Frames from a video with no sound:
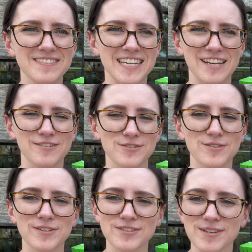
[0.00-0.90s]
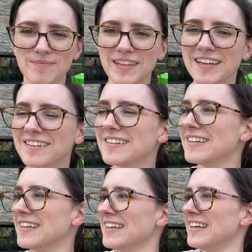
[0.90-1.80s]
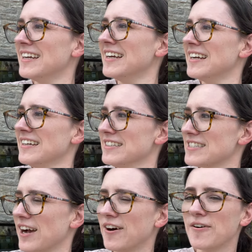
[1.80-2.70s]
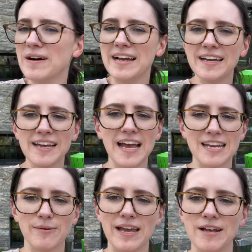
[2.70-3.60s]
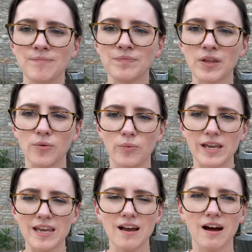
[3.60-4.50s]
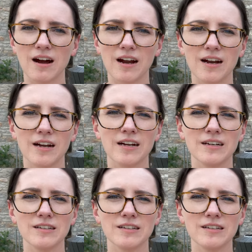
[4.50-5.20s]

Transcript: 10 years old or something. So anyway, we are